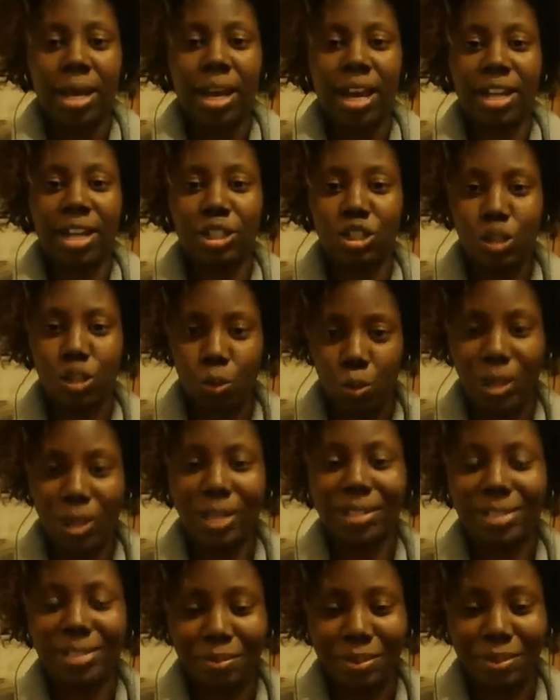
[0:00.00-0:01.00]
I do want
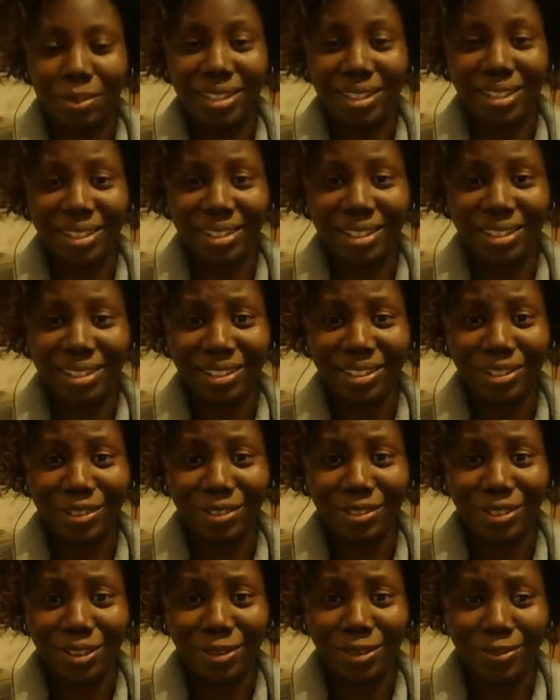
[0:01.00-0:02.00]
it done by the end of the
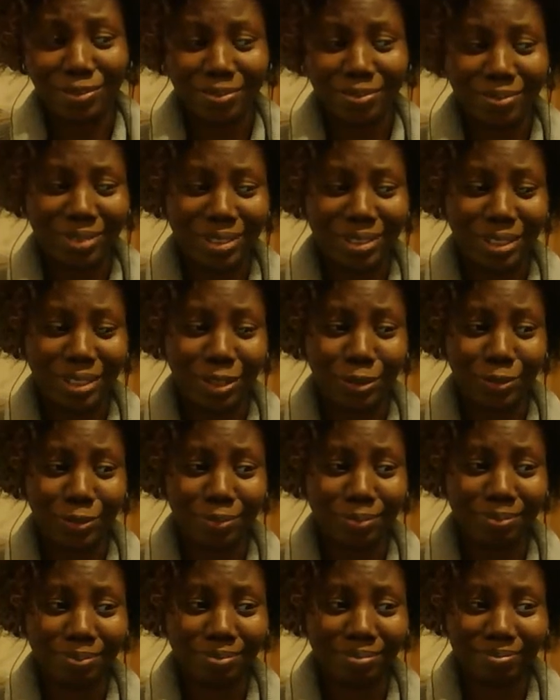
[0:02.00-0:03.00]
year though, so,
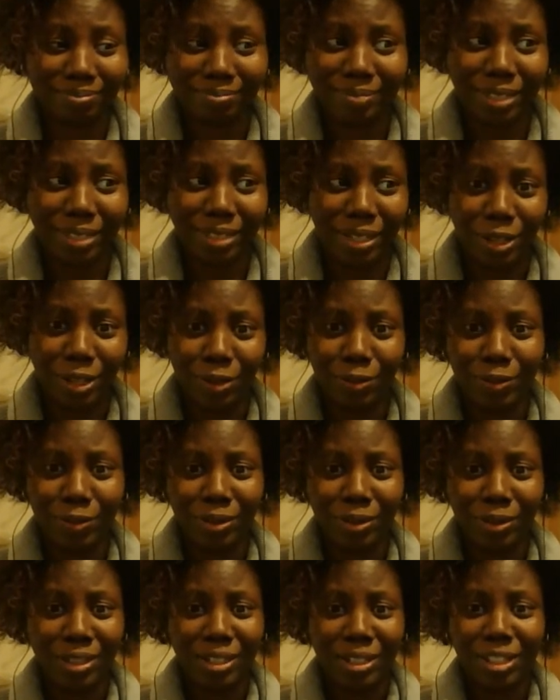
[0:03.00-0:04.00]
you know,
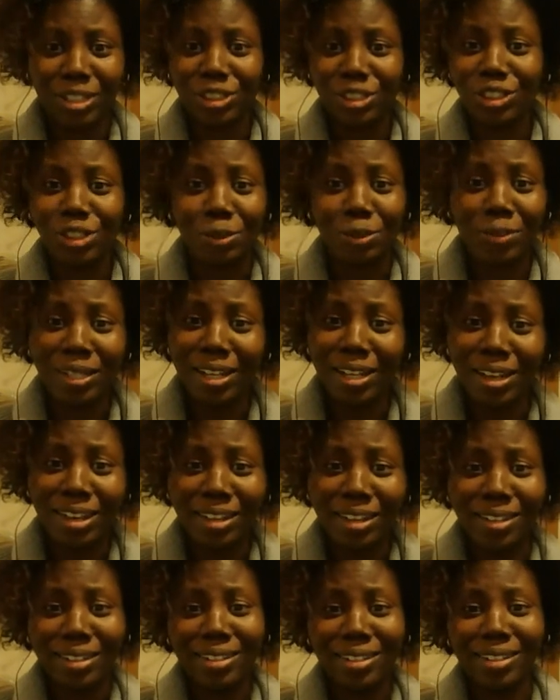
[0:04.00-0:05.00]
cheer me
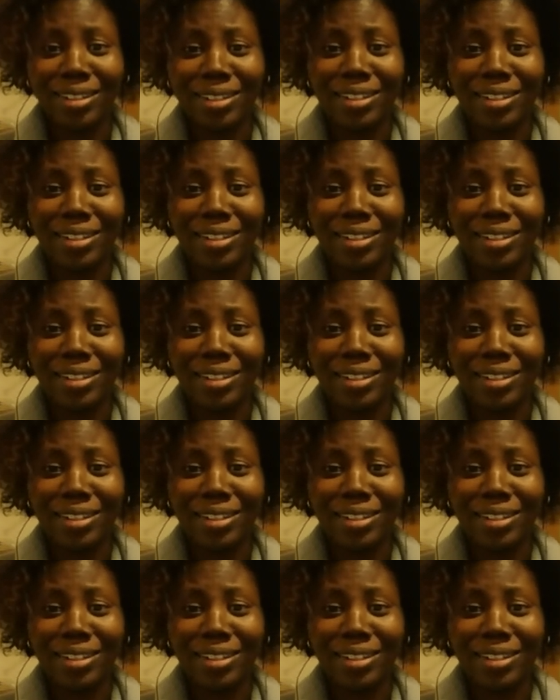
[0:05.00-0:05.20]
on.